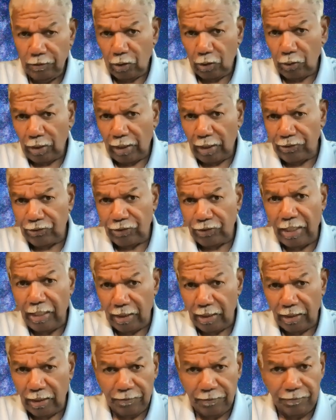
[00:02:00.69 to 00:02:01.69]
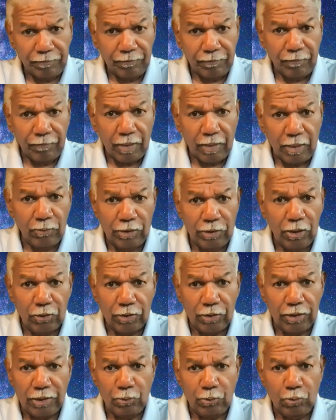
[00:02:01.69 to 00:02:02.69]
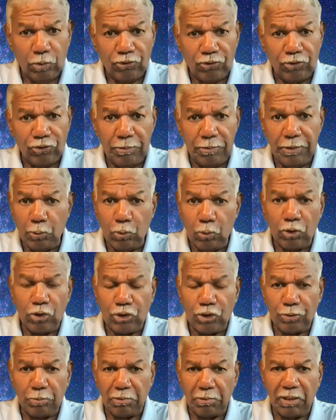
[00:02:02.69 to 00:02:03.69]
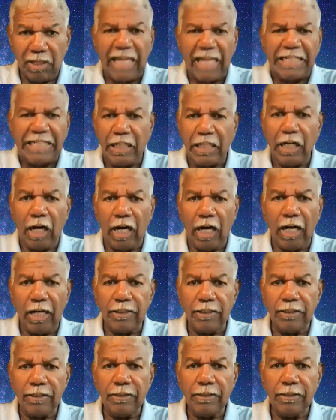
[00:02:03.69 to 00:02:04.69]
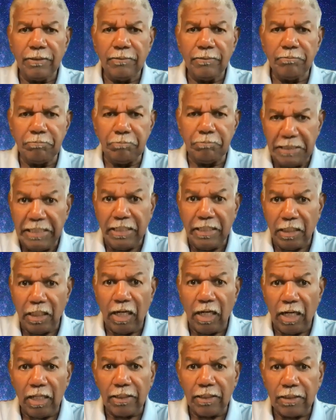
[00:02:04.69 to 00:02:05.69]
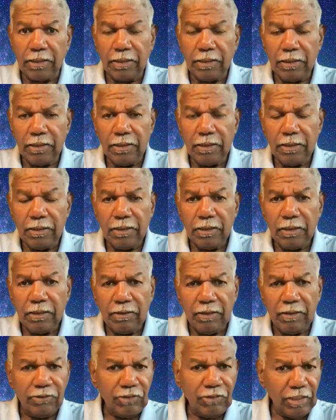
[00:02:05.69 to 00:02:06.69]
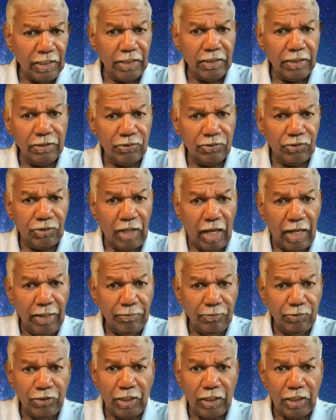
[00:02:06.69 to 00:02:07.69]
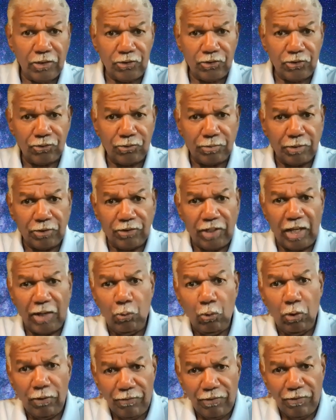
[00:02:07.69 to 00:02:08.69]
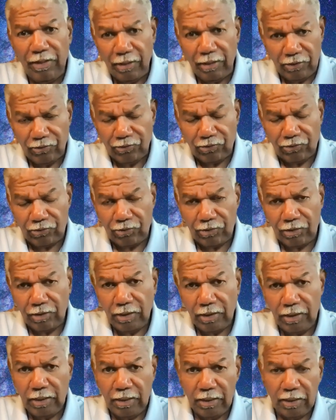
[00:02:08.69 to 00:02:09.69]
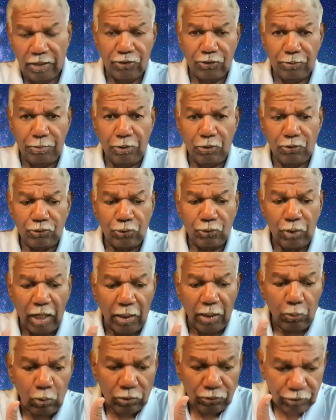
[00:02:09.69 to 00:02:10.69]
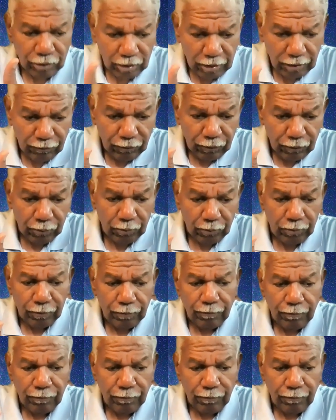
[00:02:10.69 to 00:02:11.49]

Go to Isaiah and we know that he wants to be worshiped like God, be God. That's again, this, I'm jealous because I want this, as opposed to I want to give you.